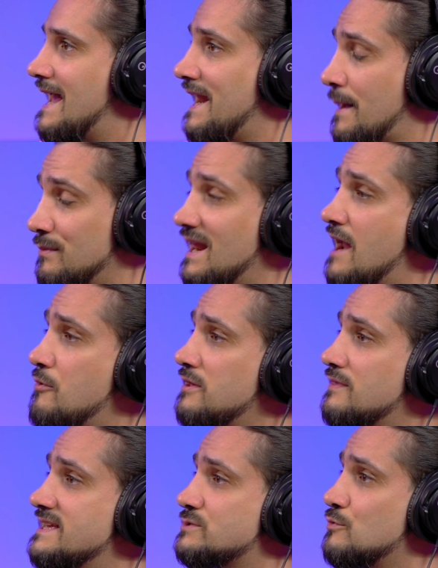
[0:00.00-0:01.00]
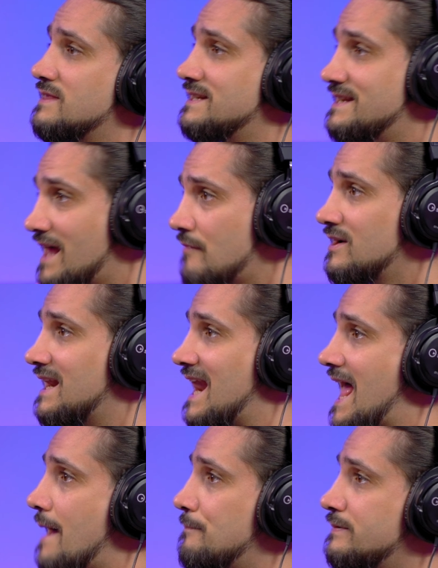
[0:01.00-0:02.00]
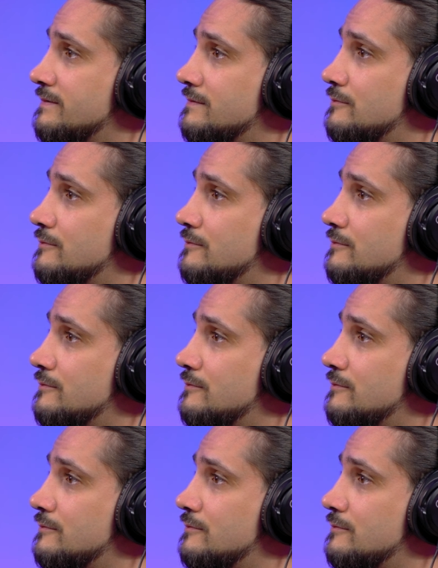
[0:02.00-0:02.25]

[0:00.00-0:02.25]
And I'm layering this with another clap,